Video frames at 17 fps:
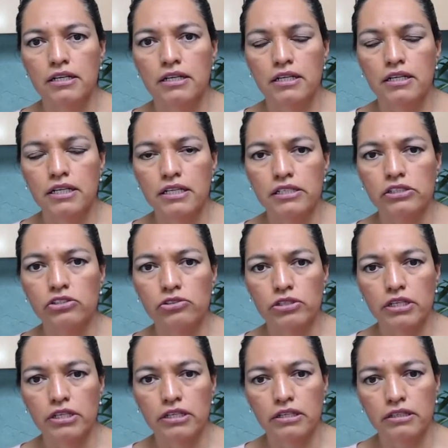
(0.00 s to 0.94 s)

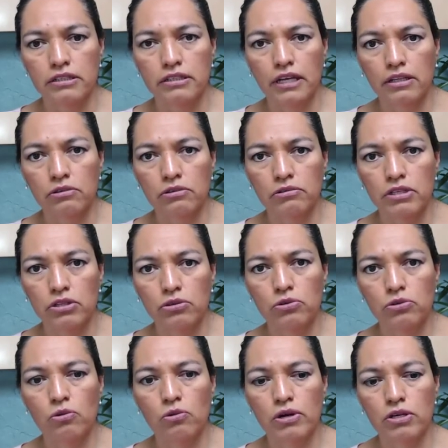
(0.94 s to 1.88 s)
injury that we do
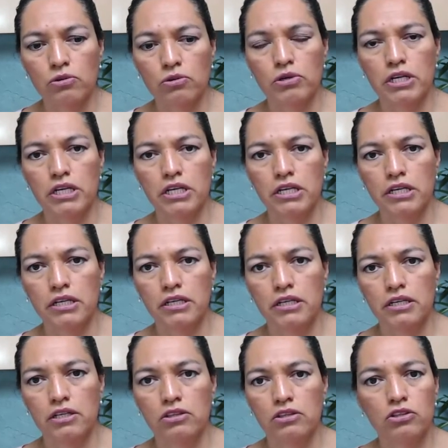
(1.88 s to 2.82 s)
when we
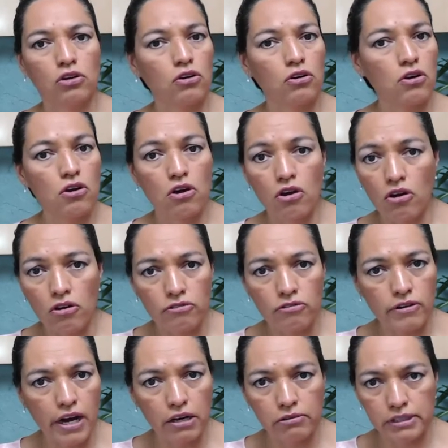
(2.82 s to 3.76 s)
don't love
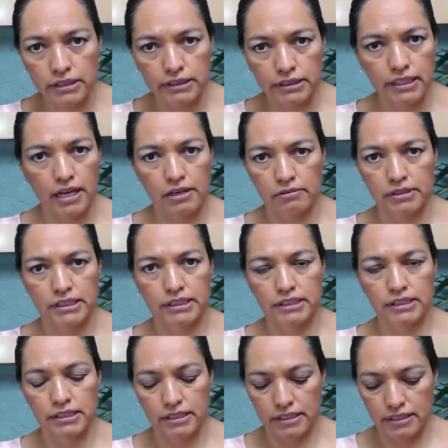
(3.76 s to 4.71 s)
ourselves.
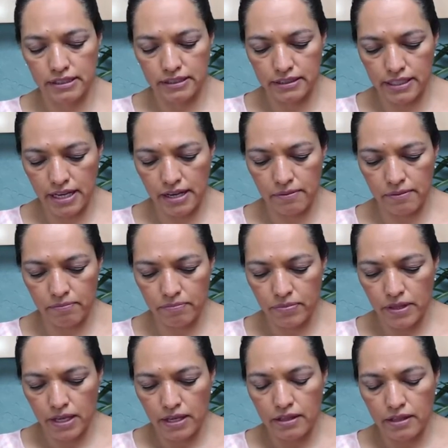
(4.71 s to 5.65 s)
Yeah,
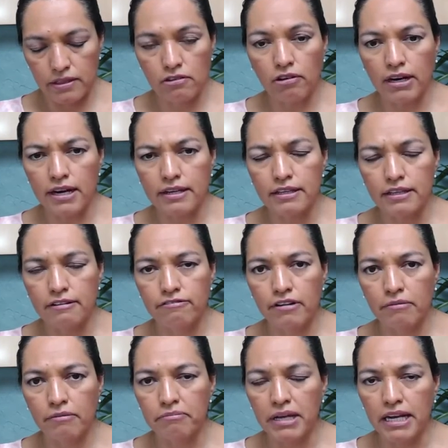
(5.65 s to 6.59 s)
what are the
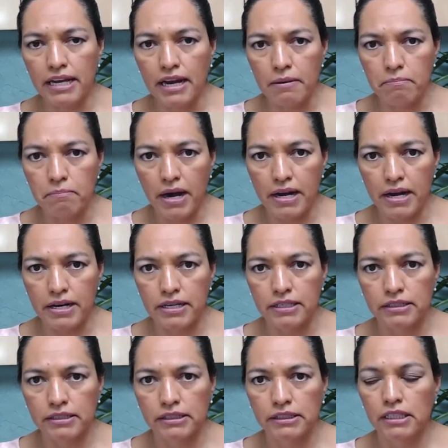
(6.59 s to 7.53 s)
familiar
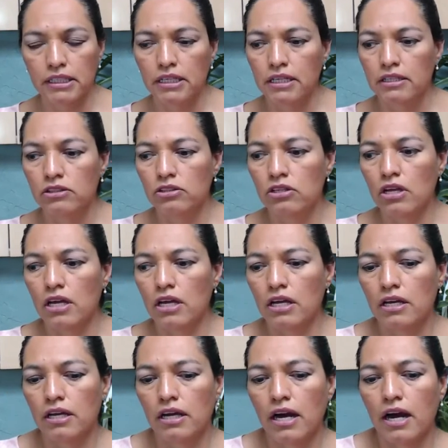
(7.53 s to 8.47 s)
patterns?
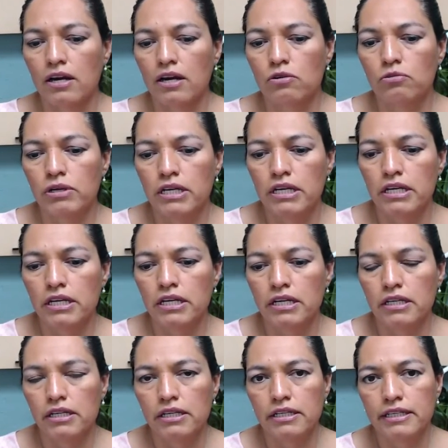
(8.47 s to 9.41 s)
Are
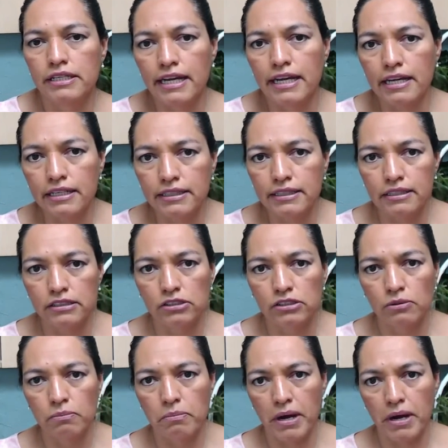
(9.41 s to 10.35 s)
we inheriting
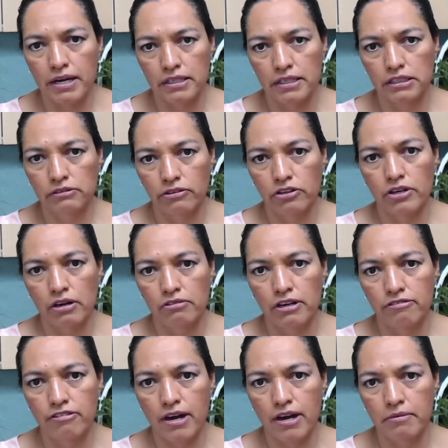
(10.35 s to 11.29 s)
some patterns from our
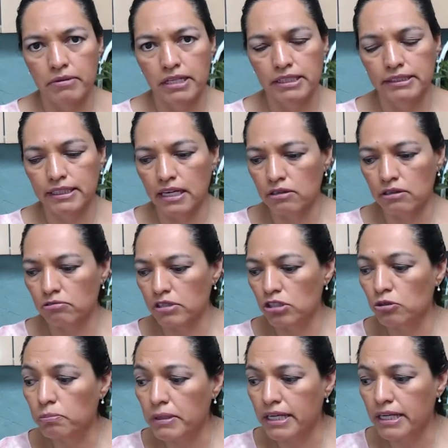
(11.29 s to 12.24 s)
families? Are we
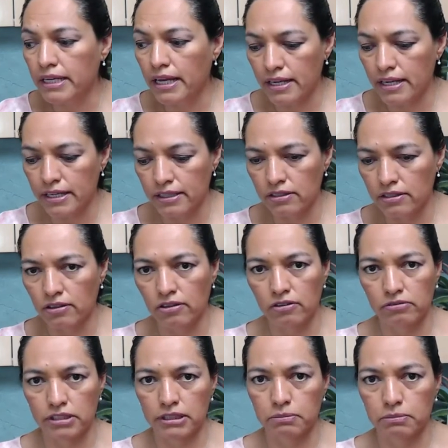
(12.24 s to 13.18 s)
duplicating all
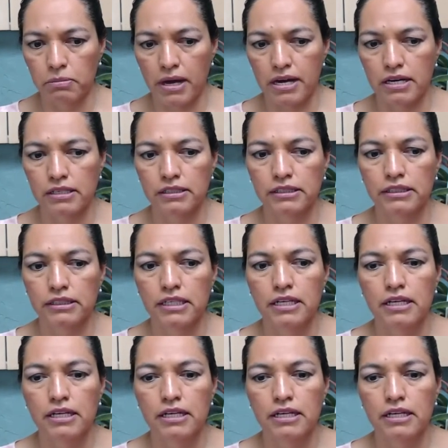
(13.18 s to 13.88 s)
of these patterns?